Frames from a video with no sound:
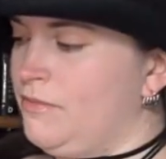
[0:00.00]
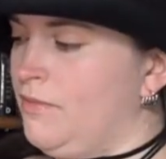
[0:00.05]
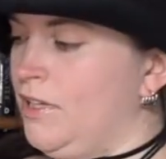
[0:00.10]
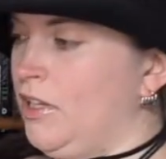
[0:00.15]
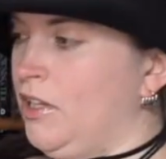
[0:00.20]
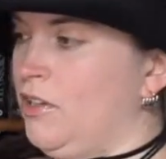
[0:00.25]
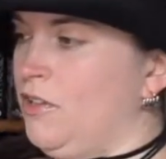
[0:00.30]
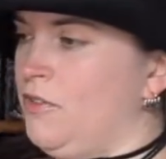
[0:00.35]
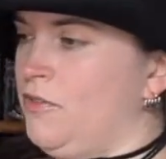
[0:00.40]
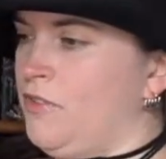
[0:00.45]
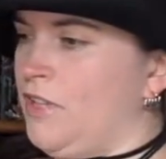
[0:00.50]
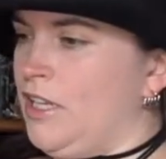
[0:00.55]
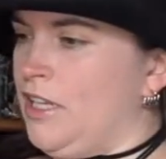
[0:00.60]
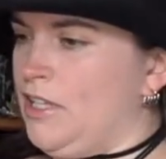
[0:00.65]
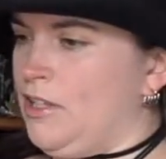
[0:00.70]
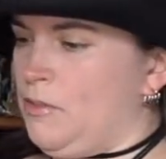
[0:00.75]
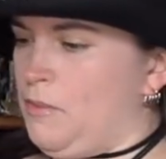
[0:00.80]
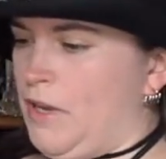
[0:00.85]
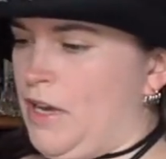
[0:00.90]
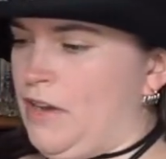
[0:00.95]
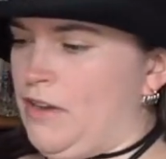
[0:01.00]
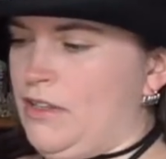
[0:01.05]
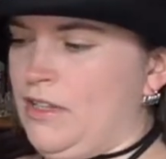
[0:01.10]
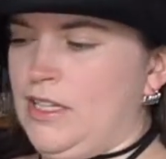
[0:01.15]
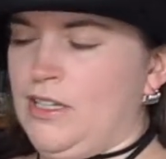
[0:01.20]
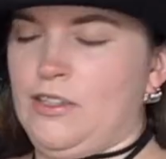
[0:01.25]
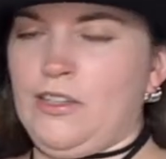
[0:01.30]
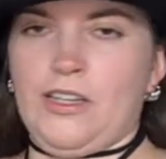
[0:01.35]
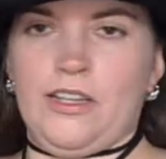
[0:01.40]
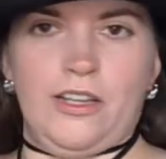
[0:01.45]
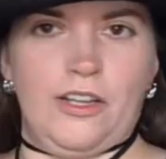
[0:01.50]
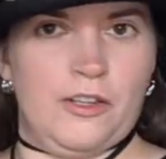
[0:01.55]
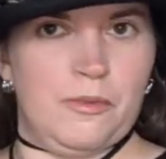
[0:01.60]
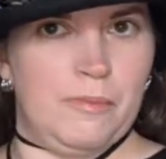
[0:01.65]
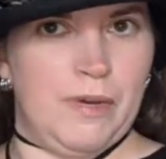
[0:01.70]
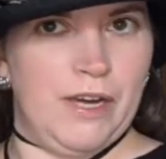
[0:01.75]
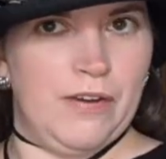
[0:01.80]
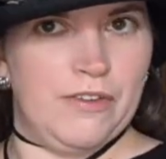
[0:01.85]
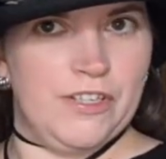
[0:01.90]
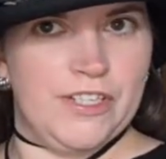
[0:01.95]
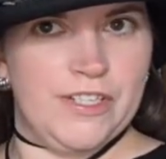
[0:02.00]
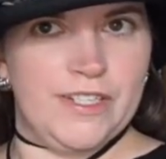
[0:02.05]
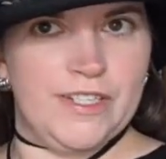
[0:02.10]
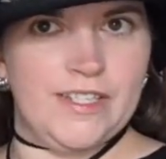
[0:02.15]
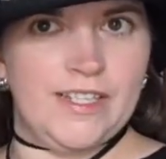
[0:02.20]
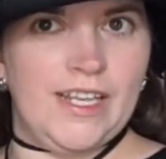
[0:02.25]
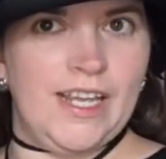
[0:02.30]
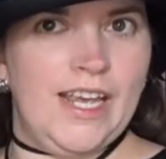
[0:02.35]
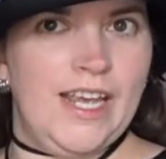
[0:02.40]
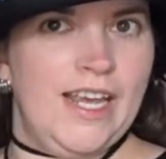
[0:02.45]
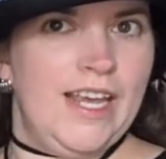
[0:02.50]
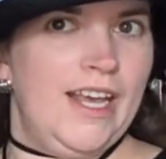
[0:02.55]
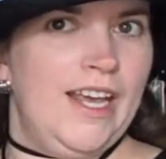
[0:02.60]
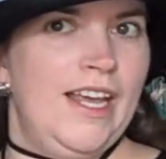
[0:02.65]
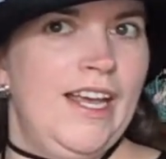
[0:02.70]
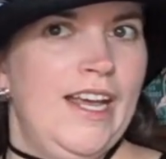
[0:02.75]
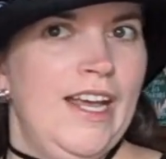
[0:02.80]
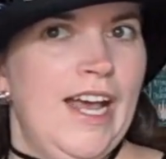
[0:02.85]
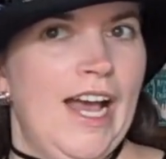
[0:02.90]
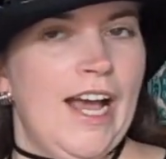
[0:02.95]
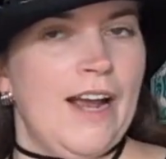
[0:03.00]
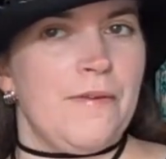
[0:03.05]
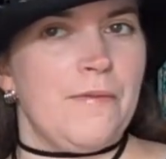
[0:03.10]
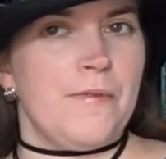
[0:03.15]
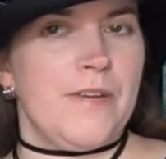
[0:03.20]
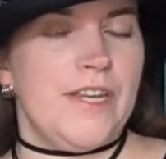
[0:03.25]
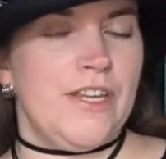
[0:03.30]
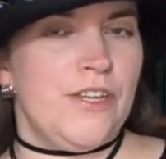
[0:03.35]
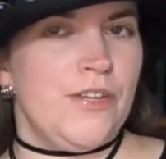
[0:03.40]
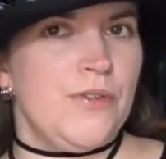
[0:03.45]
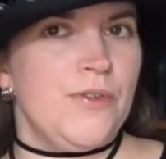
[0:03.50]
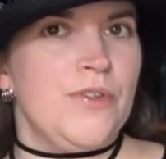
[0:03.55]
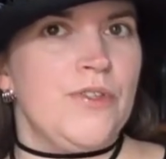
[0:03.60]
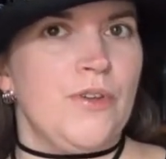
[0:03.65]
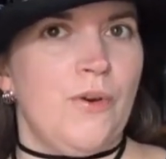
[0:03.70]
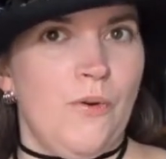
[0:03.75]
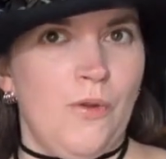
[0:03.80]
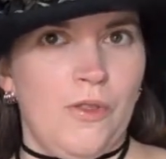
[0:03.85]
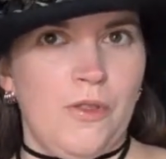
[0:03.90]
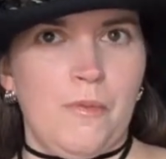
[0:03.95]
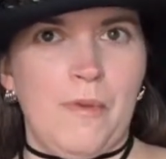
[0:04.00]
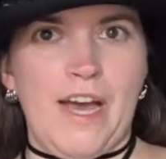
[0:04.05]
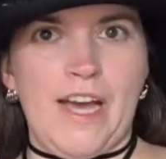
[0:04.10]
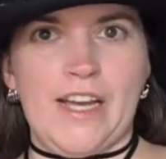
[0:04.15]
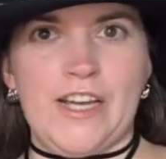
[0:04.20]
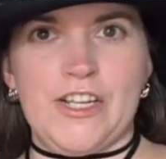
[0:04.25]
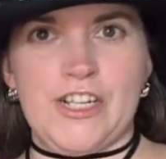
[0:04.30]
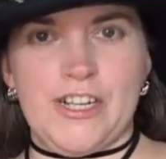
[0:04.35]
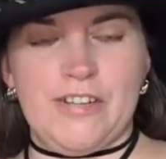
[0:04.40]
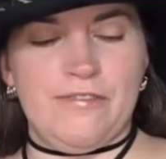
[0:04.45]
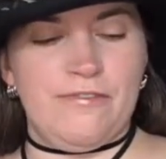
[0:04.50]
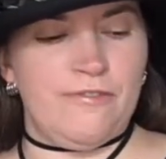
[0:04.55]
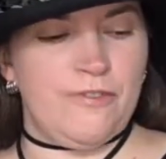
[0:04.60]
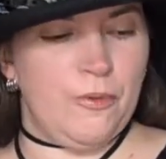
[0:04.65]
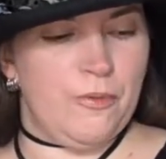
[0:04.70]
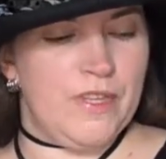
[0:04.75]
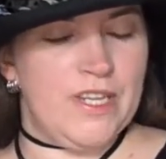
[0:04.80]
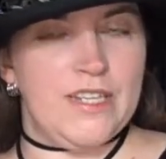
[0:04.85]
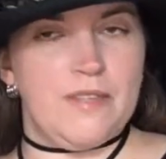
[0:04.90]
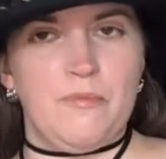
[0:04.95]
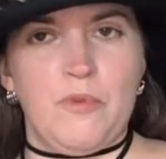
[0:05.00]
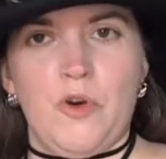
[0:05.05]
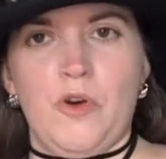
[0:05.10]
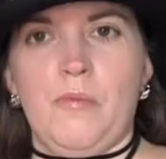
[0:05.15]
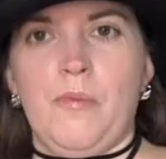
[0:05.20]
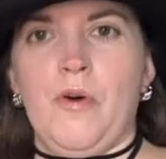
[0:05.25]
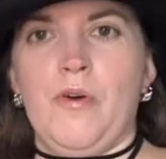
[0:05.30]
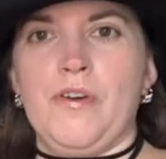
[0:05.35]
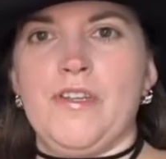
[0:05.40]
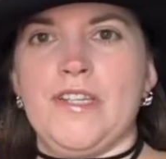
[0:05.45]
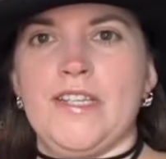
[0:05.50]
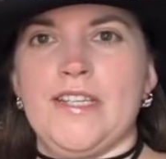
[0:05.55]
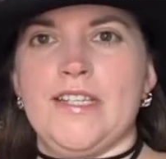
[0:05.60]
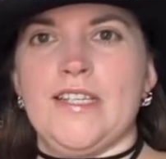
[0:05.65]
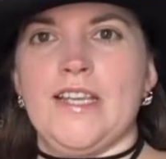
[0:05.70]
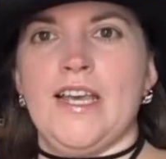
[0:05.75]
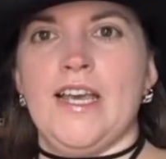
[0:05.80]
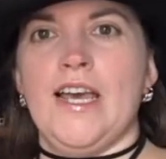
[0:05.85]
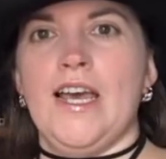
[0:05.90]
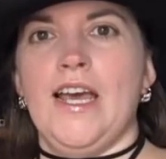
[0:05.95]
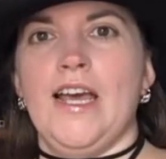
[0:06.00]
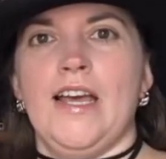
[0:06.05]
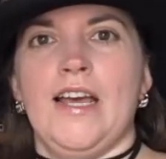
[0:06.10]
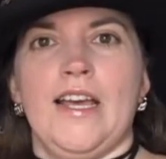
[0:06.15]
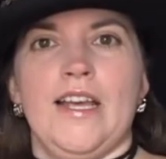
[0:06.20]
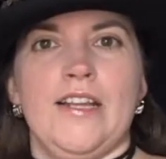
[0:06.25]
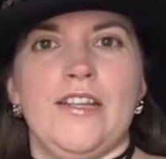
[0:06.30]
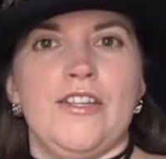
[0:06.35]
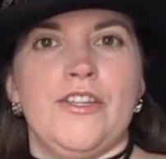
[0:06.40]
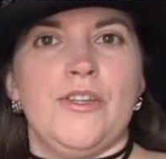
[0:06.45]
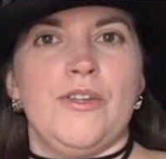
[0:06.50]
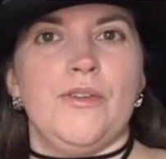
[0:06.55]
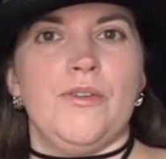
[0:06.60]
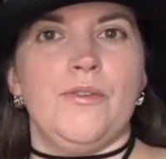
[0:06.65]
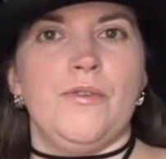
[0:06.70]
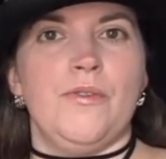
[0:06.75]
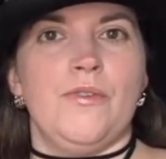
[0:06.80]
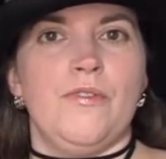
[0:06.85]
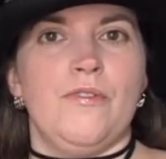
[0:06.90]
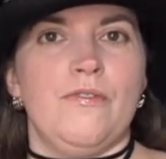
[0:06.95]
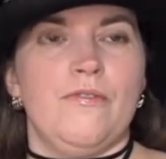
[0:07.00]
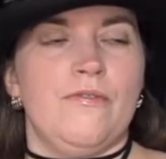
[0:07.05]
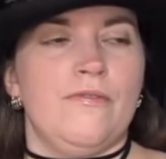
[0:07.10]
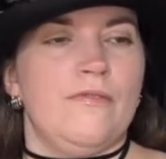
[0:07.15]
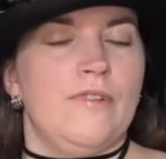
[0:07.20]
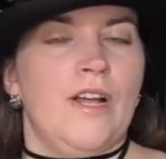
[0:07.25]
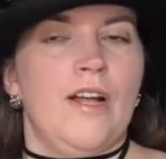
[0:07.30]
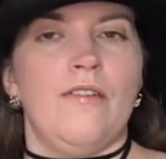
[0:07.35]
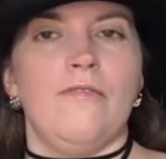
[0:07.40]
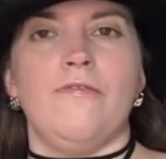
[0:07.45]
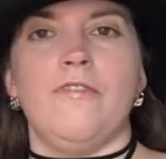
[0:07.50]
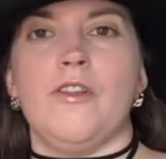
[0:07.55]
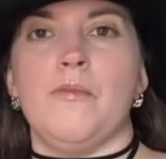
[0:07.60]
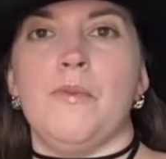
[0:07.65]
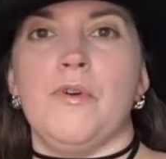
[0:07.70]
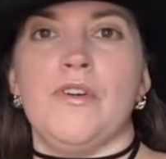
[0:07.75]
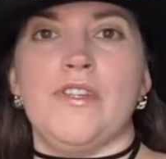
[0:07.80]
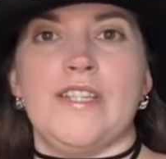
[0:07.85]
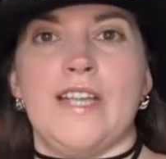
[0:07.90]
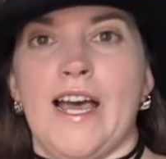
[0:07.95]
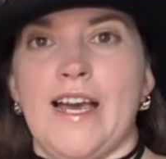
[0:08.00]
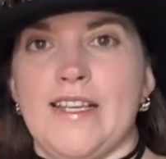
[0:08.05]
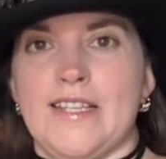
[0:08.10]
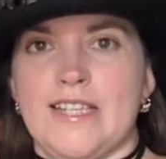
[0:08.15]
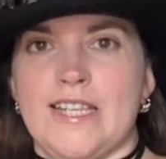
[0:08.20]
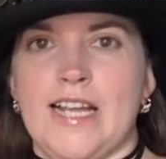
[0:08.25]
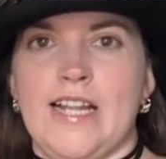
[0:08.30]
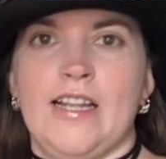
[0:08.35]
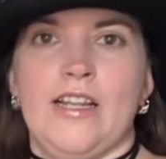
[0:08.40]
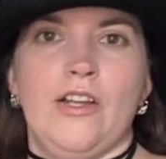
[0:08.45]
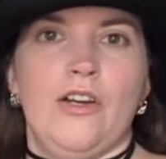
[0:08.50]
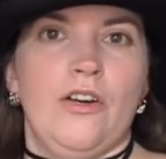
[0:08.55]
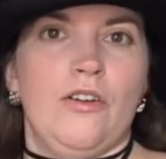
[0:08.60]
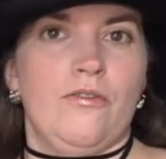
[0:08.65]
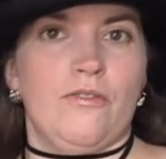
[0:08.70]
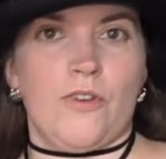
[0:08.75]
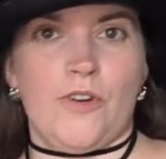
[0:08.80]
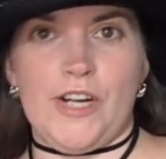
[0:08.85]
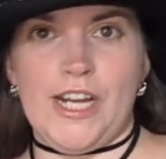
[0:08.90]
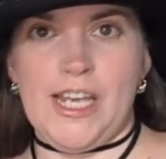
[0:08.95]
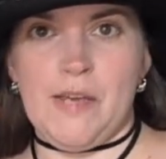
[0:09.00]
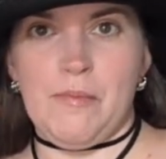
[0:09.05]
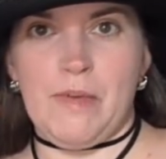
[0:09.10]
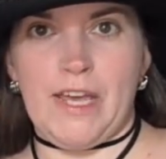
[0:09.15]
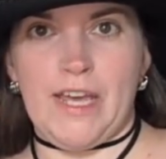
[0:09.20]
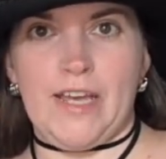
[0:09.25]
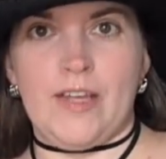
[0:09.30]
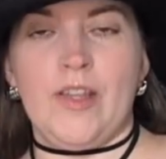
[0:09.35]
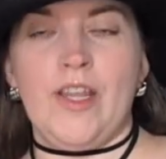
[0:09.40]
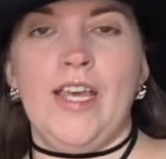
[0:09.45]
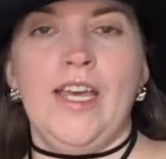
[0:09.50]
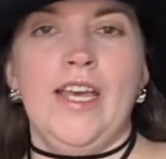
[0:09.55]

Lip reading: Love the little cloth pouches. I reuse all the packaging from these book boxes for the books that I sell over on eBay.